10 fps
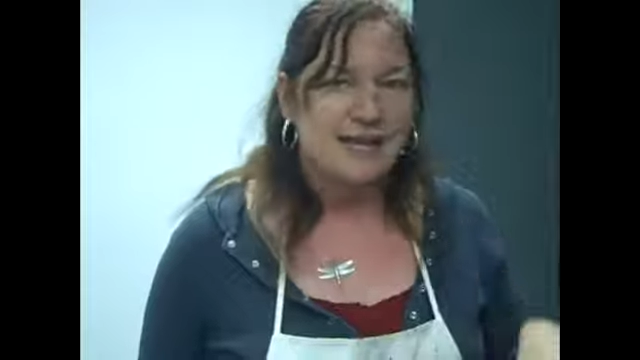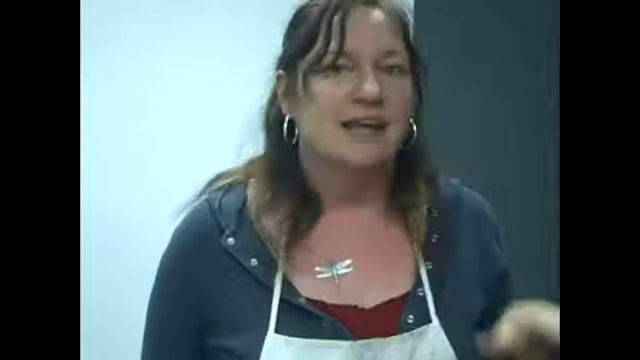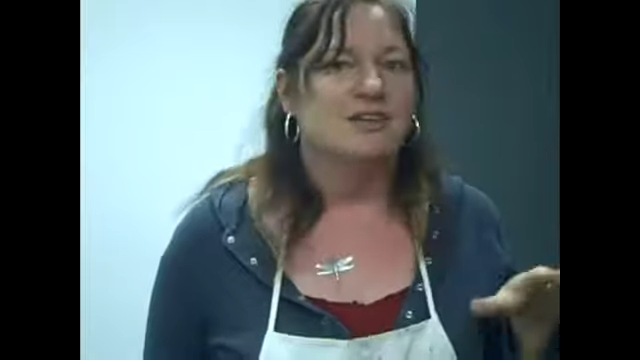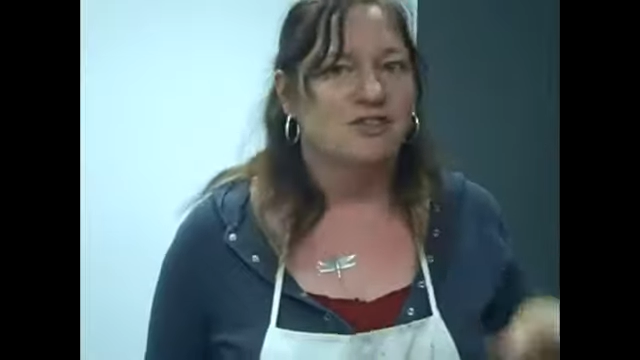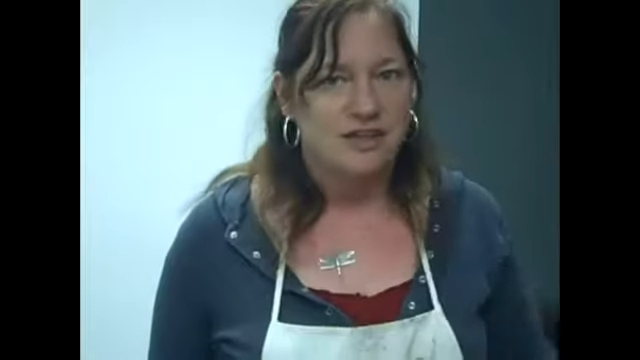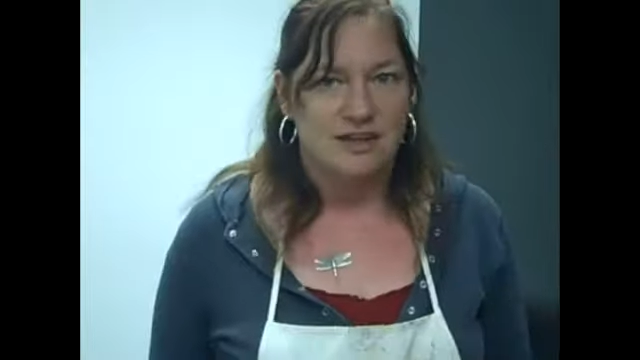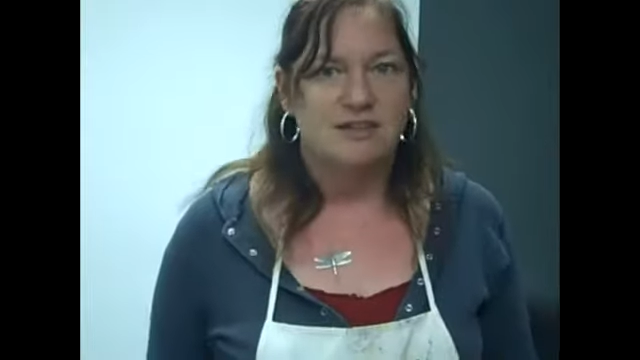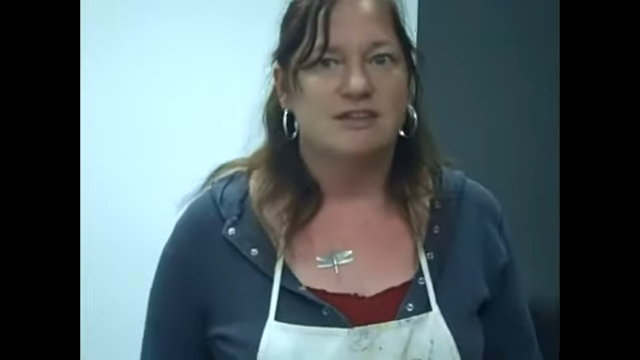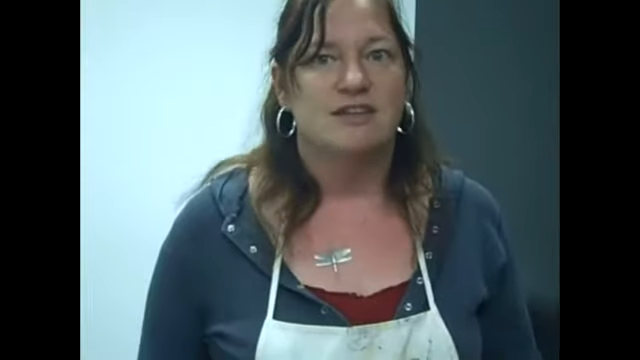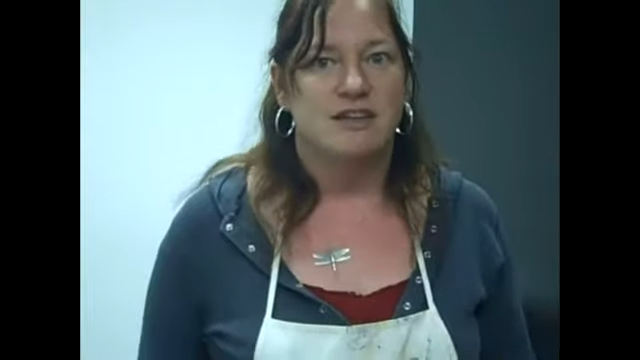and I can
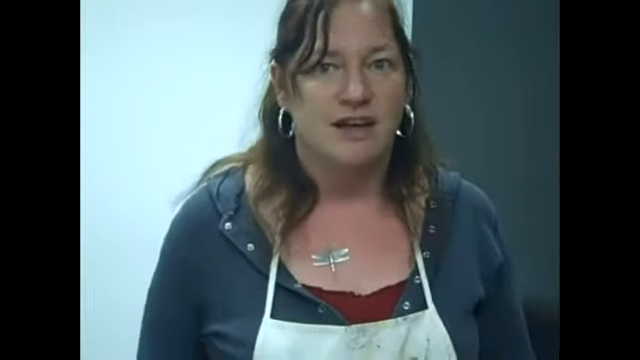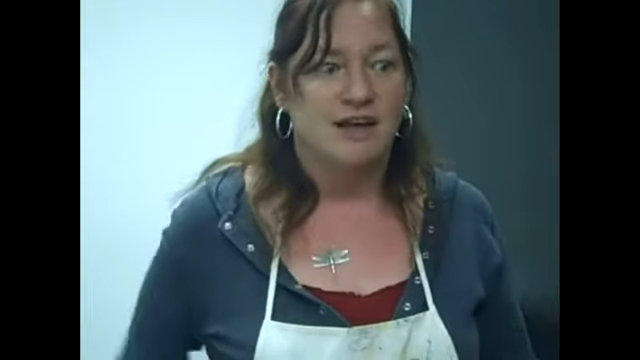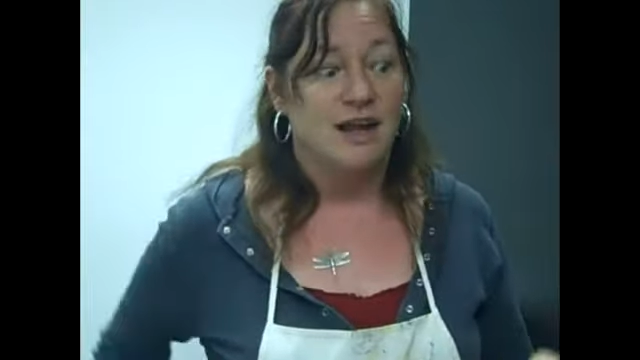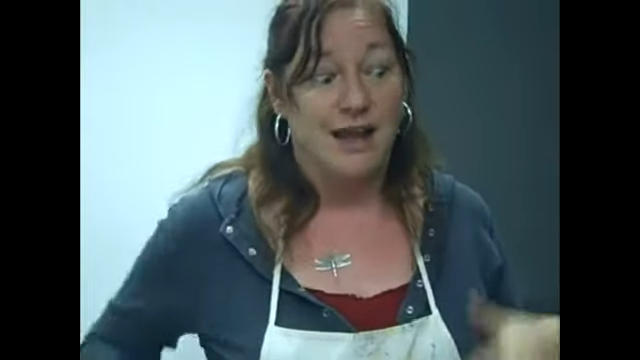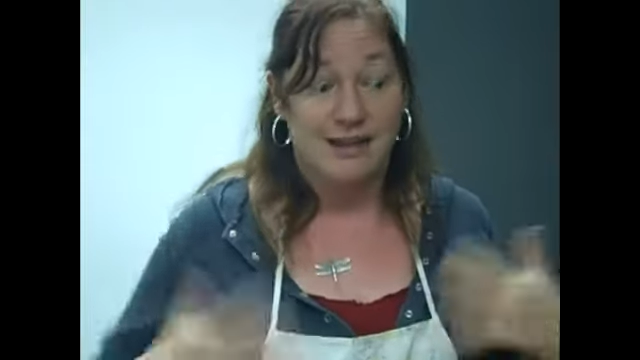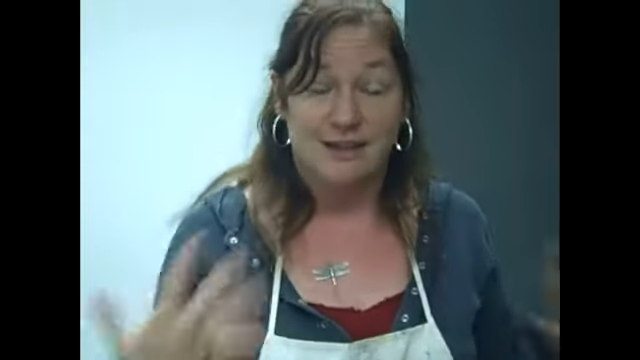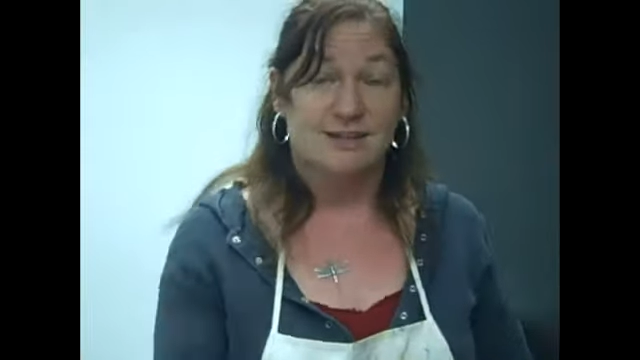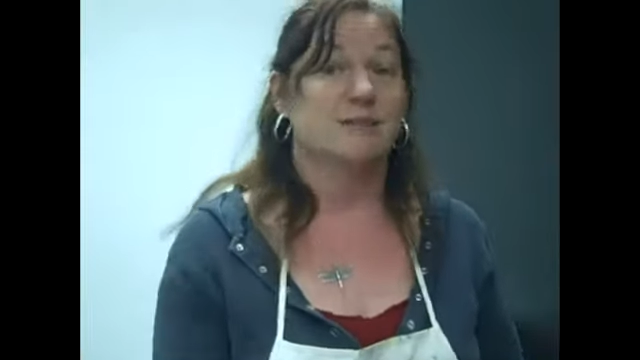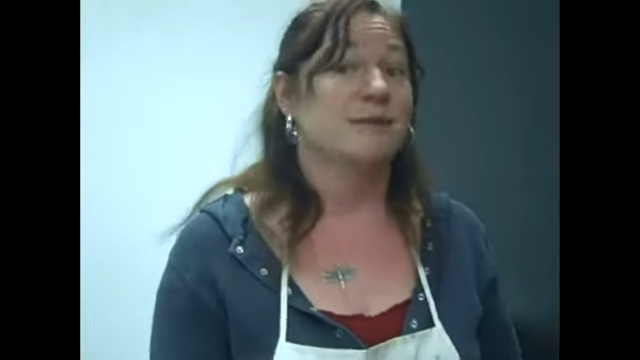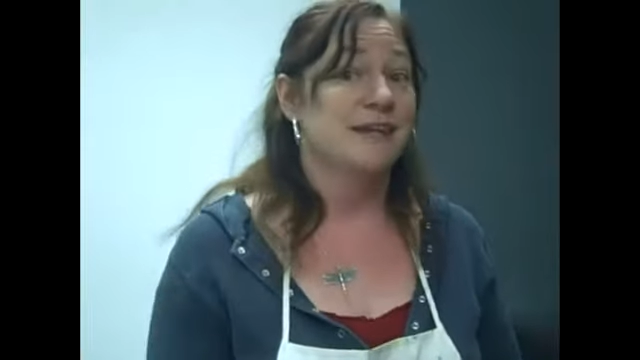actually sit down, I
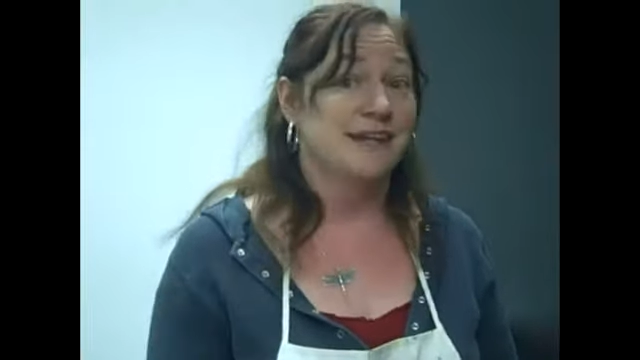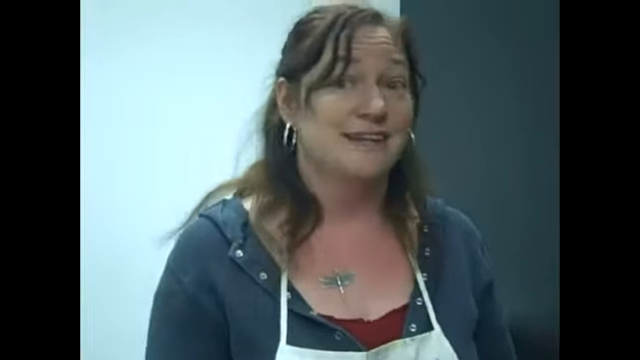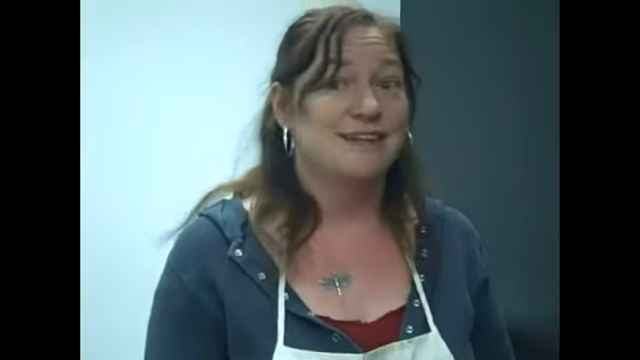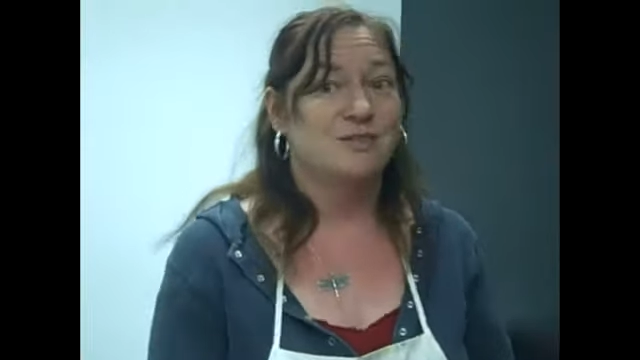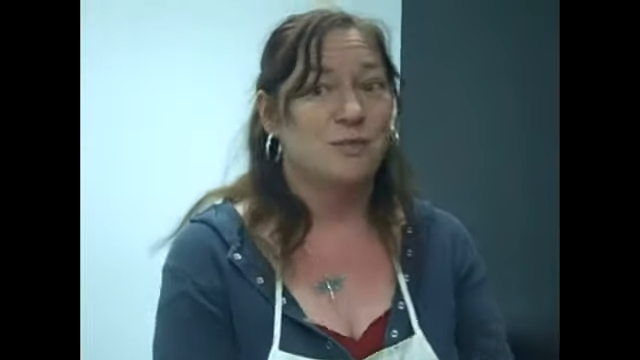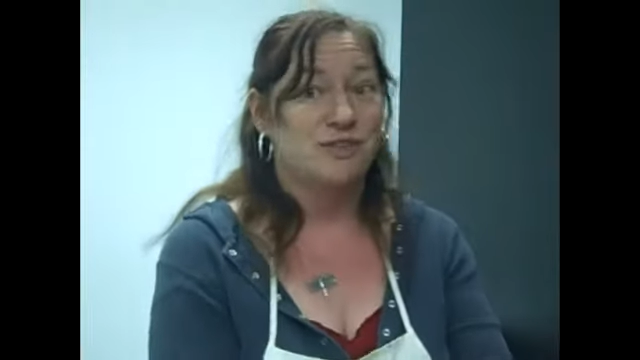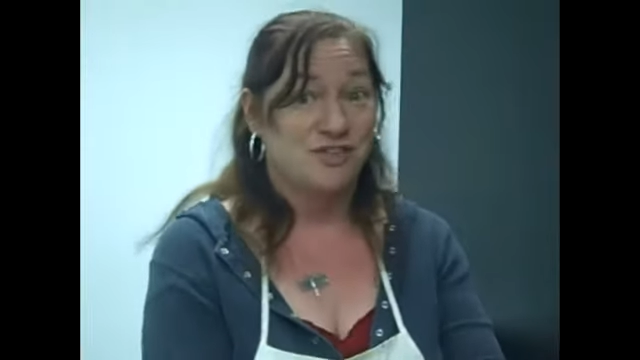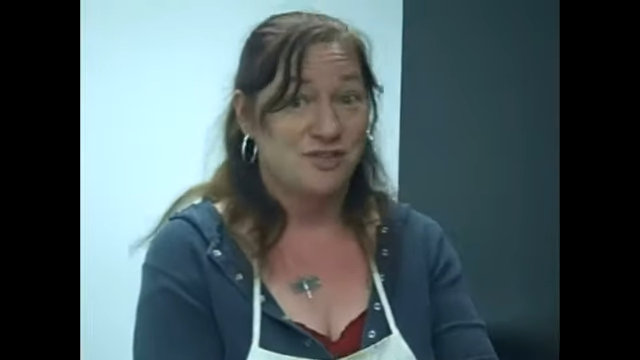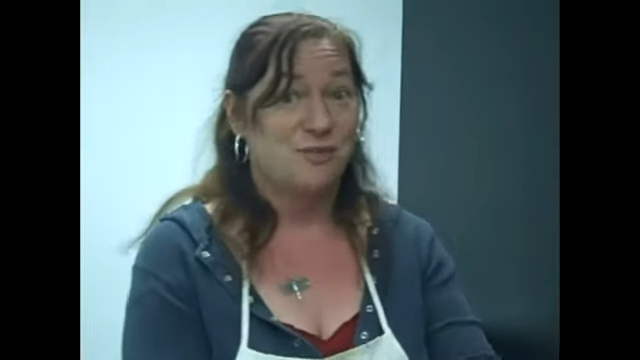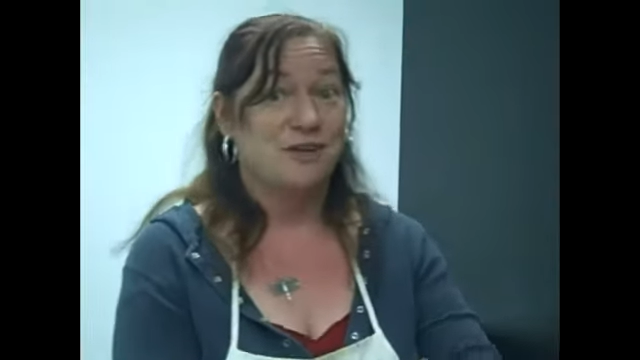can explain it,
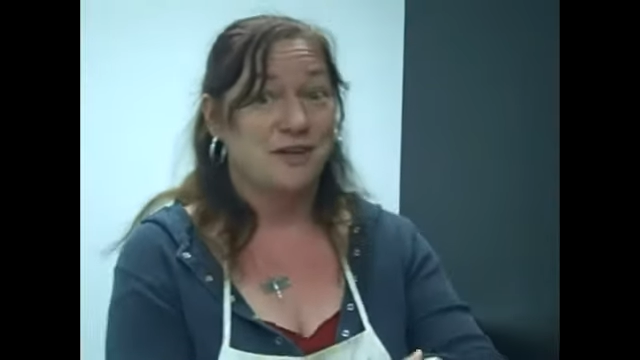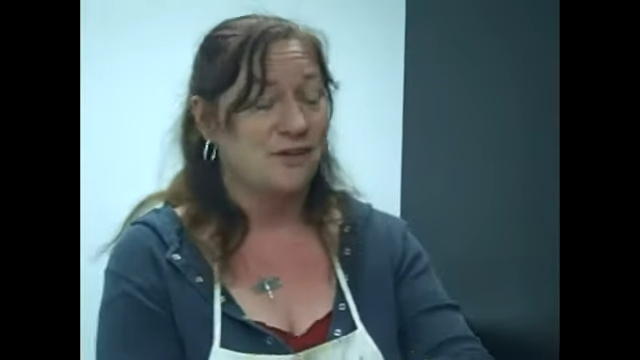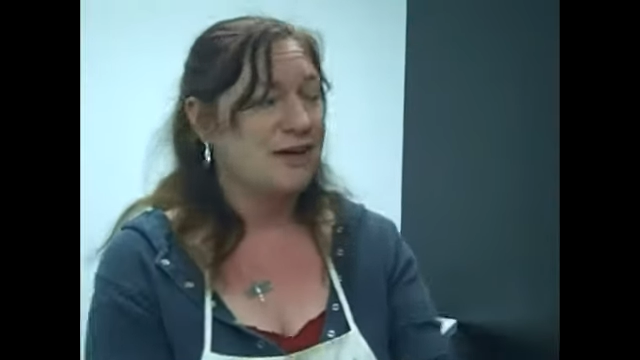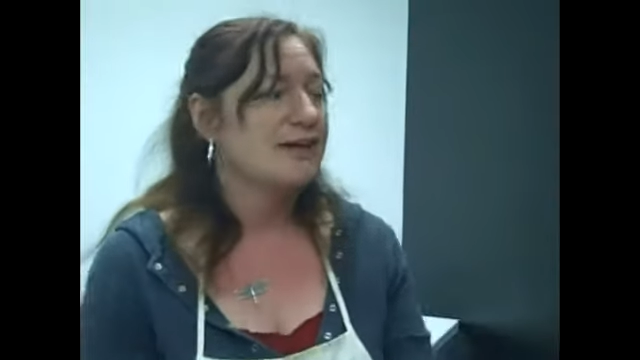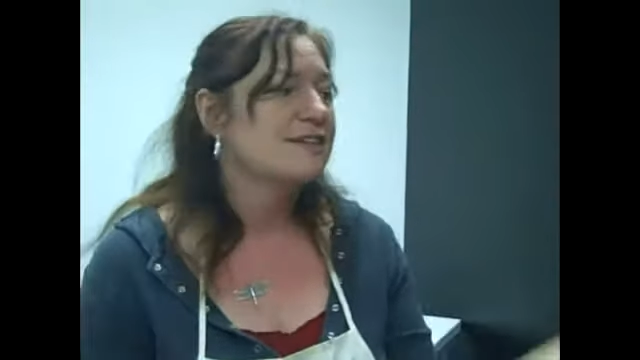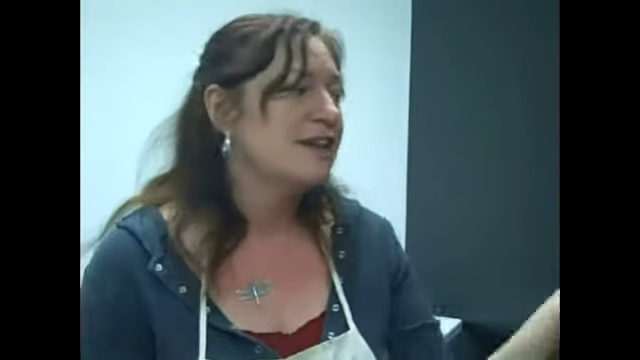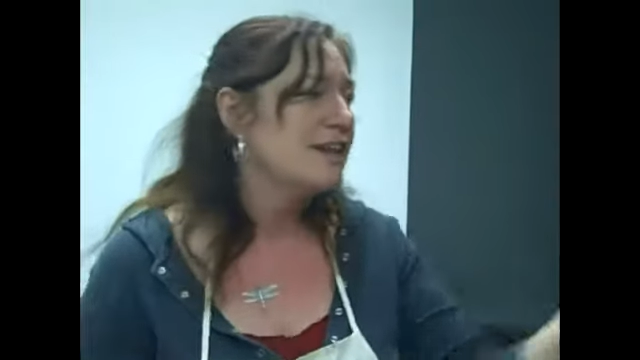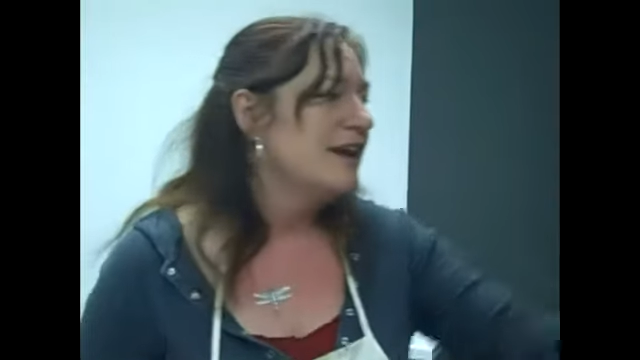which is really great